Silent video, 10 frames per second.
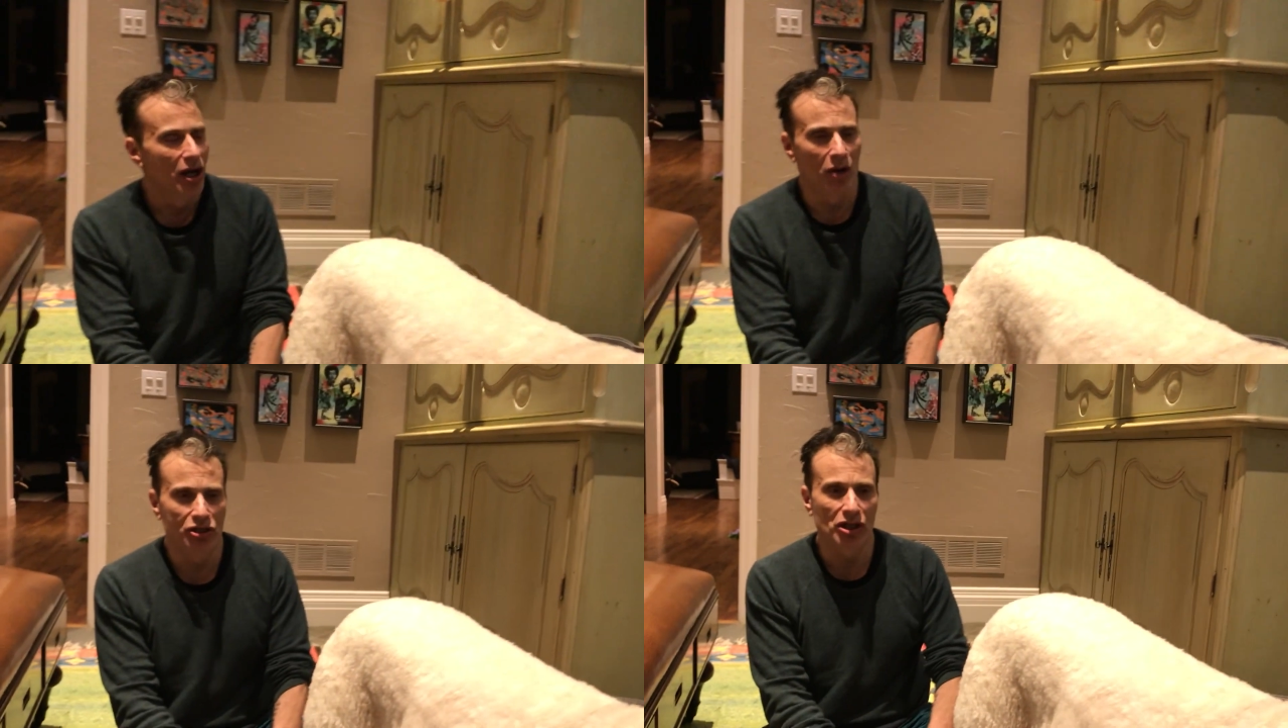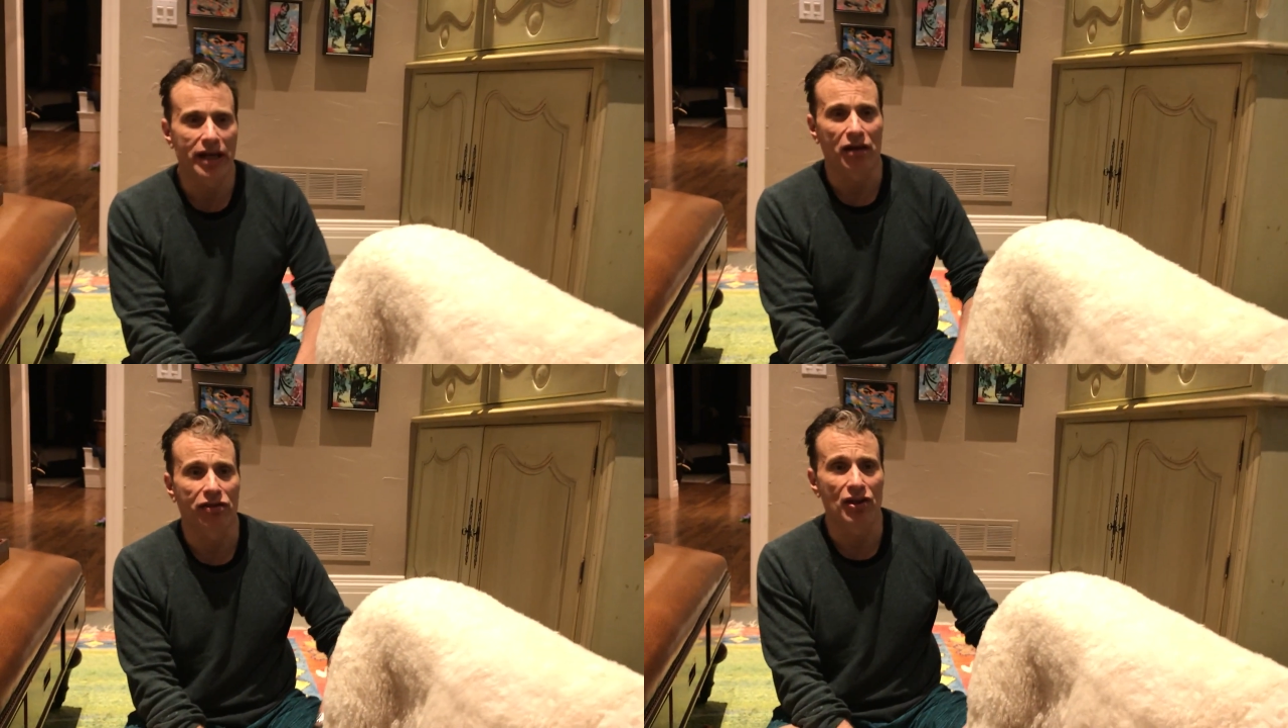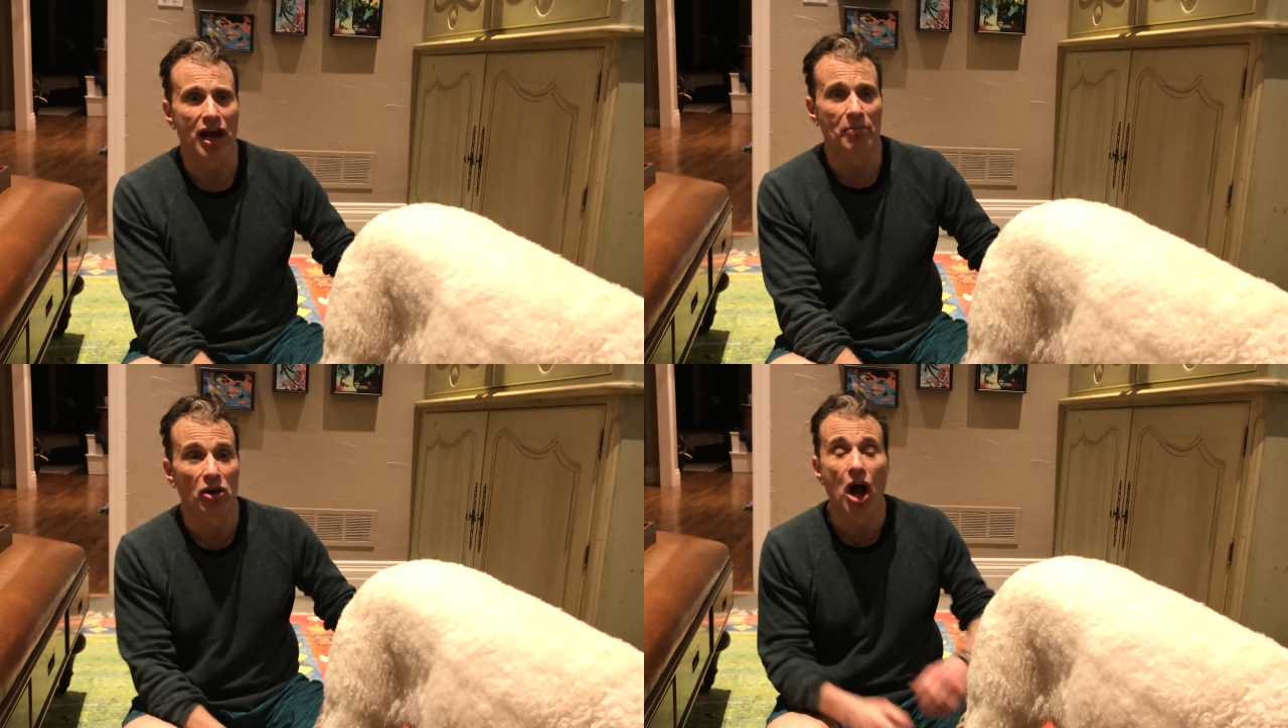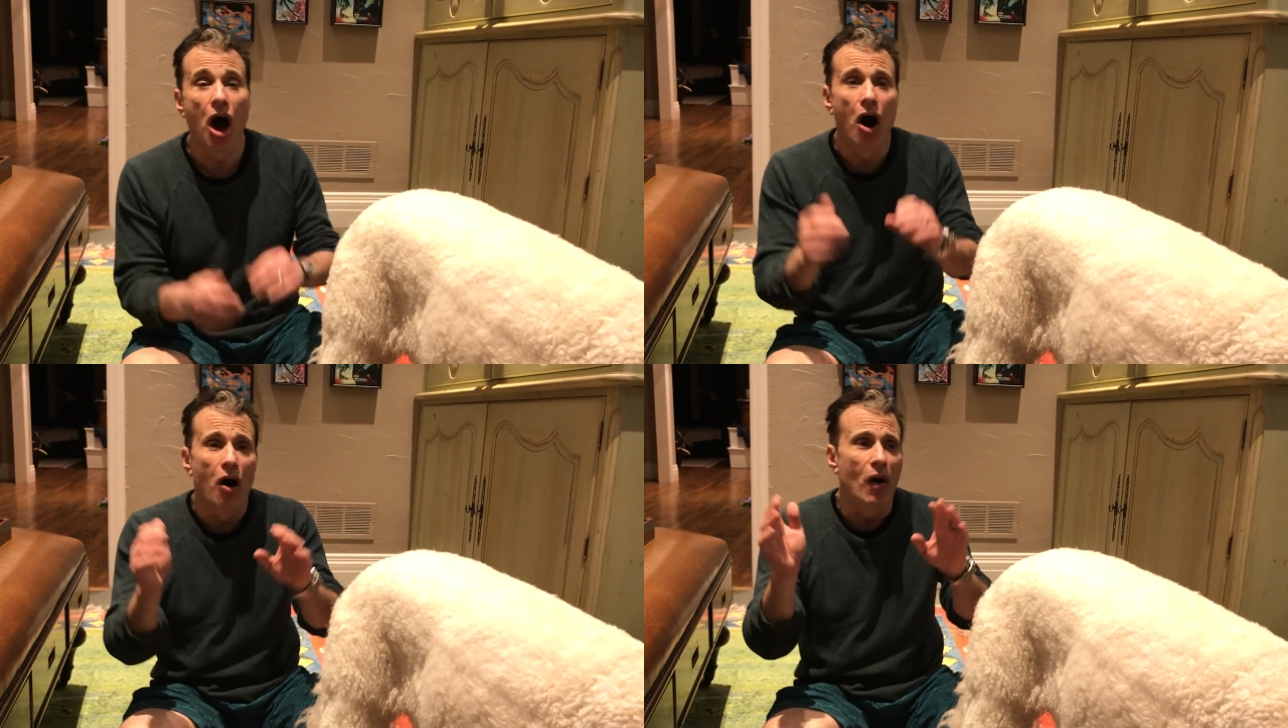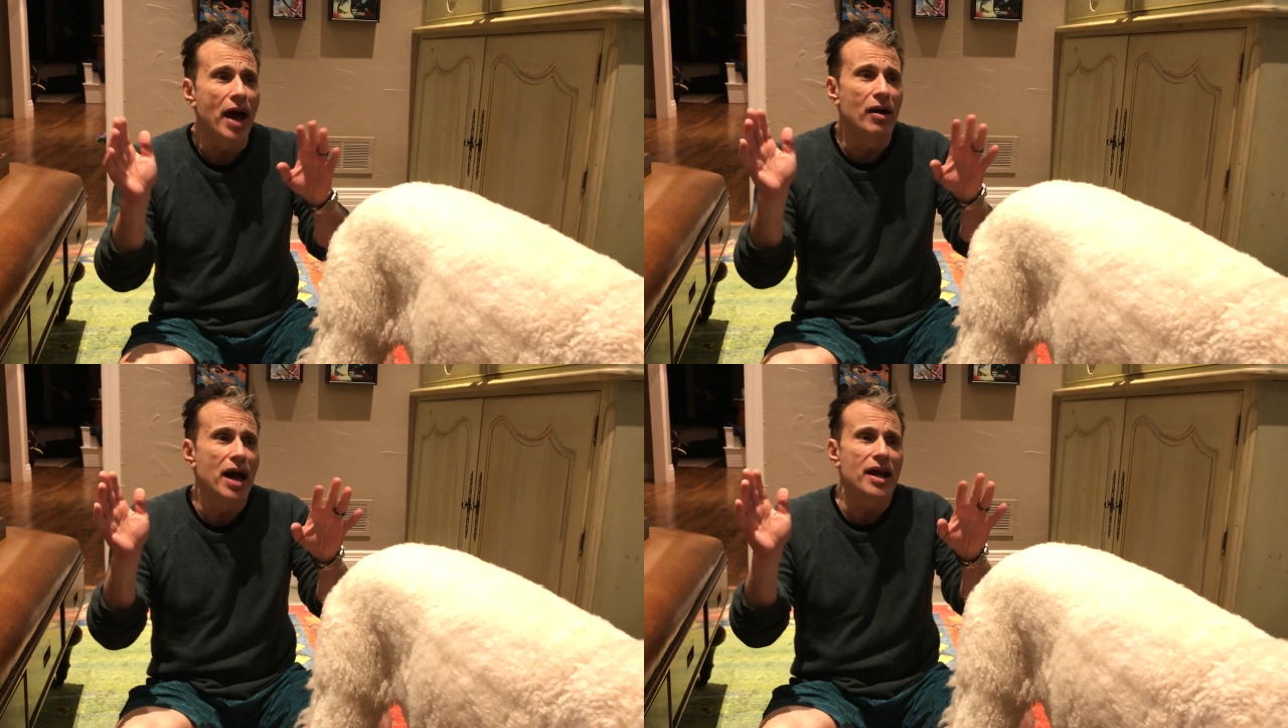Oh, would you like a thigh bone? No,
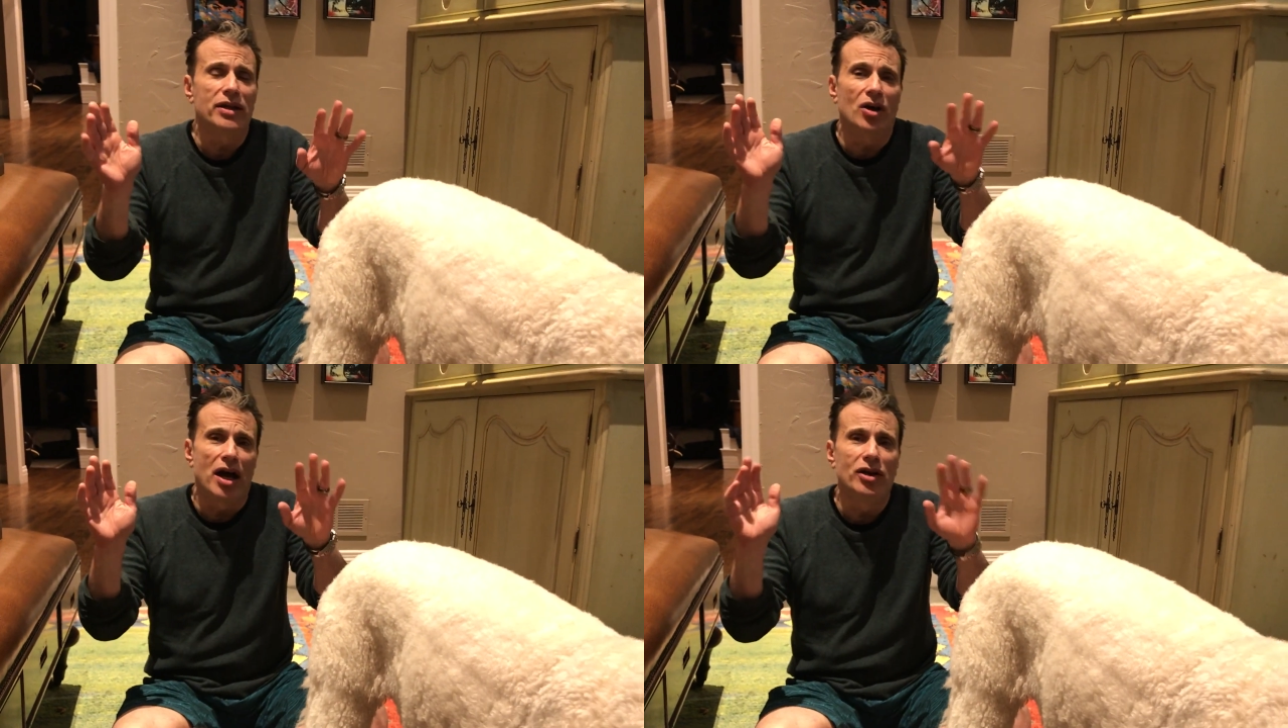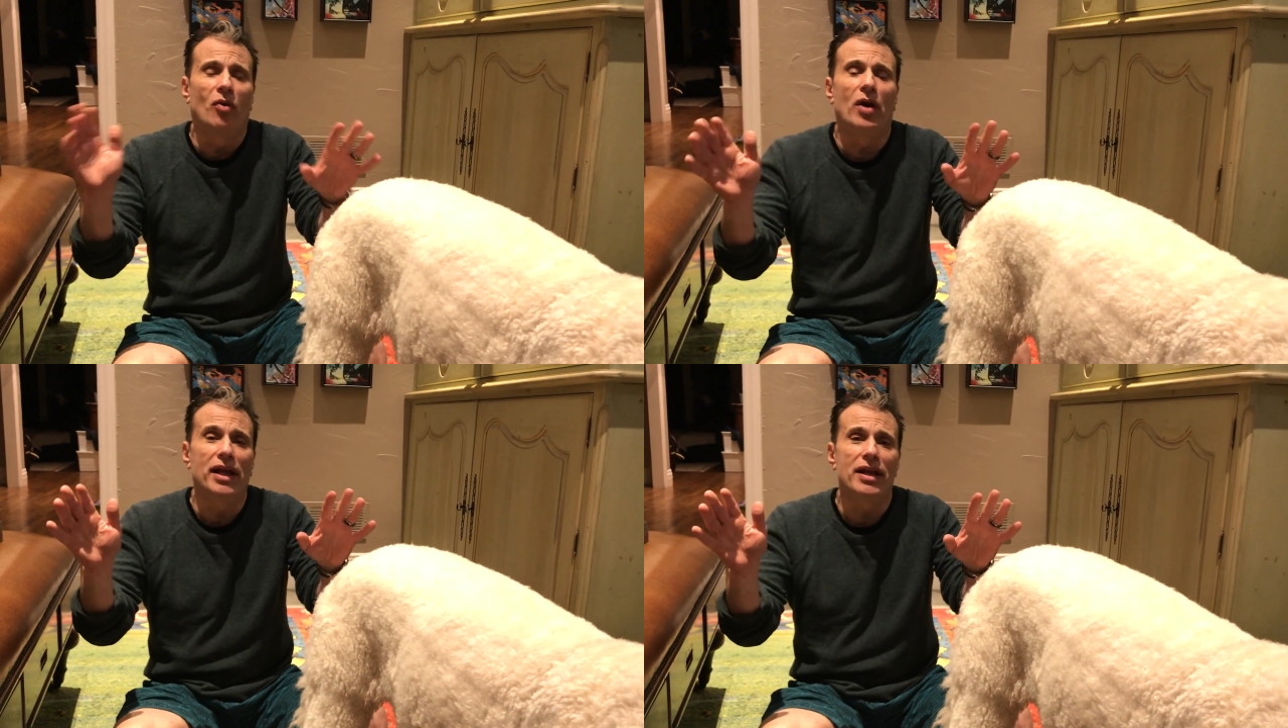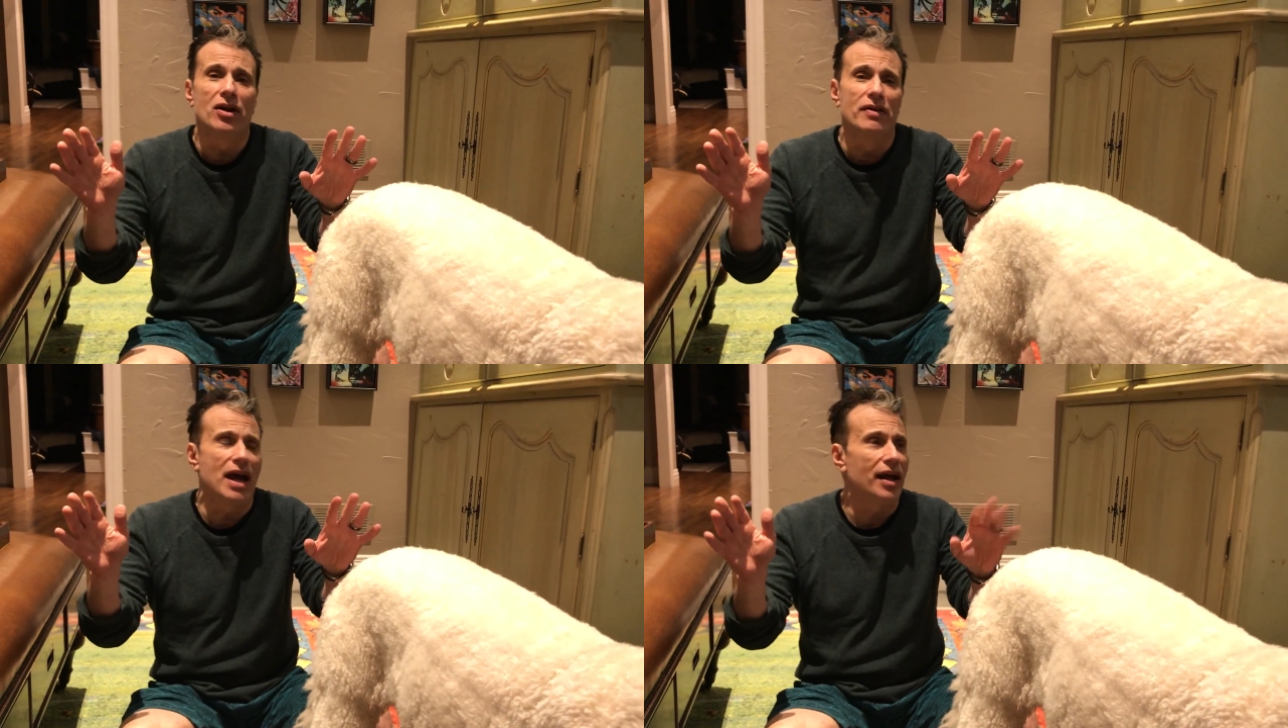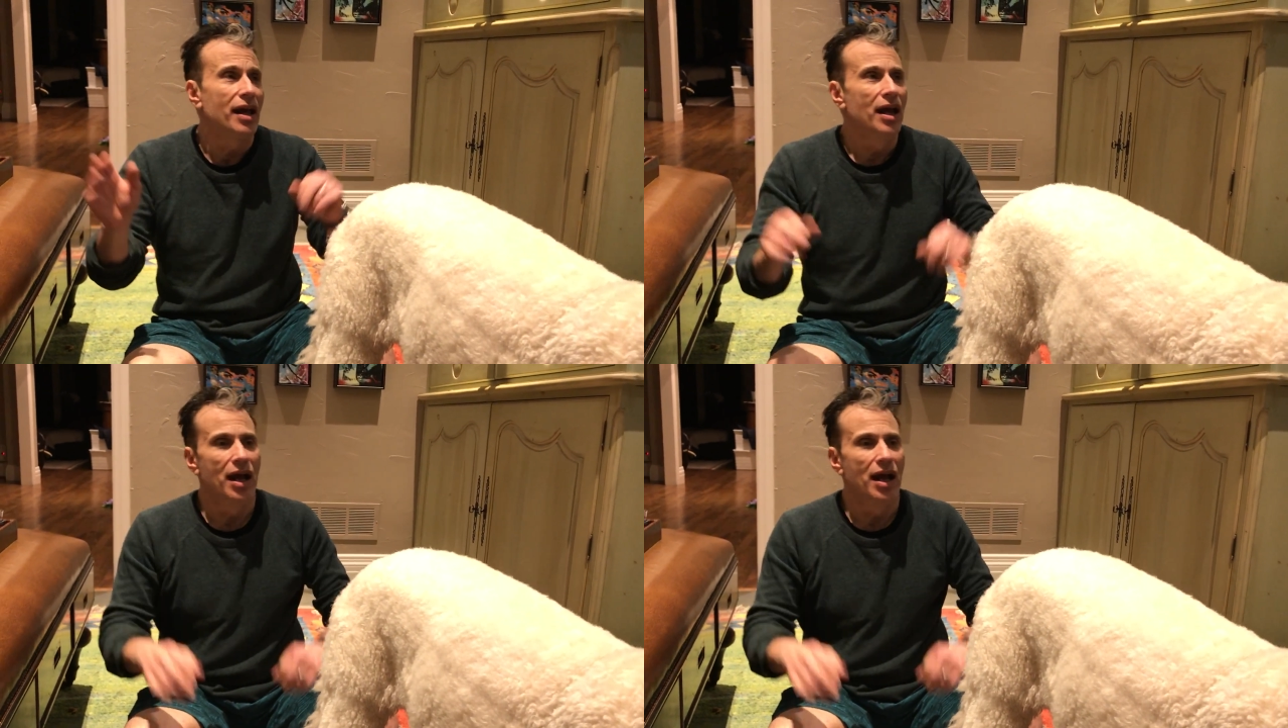I don't want to hear that.